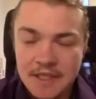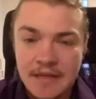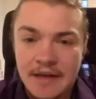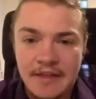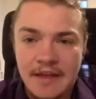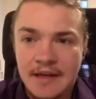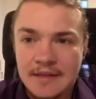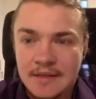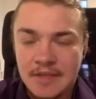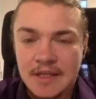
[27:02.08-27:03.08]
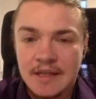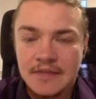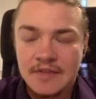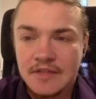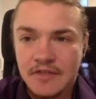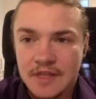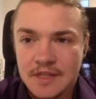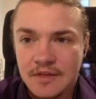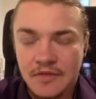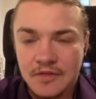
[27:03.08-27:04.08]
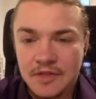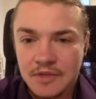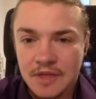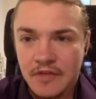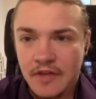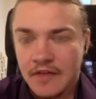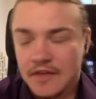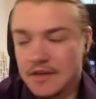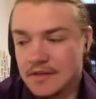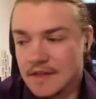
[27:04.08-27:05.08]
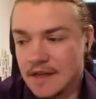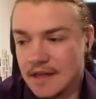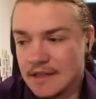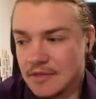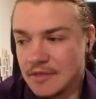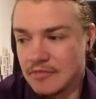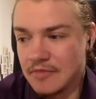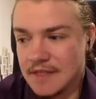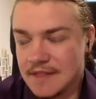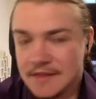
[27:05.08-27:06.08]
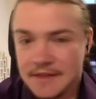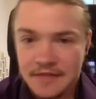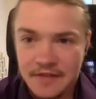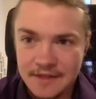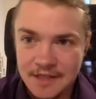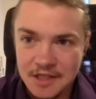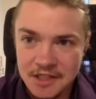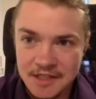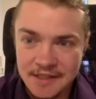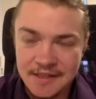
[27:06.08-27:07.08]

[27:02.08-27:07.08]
like that. I mean, I lived in France the first 25 years. I didn't really see an advantage in it.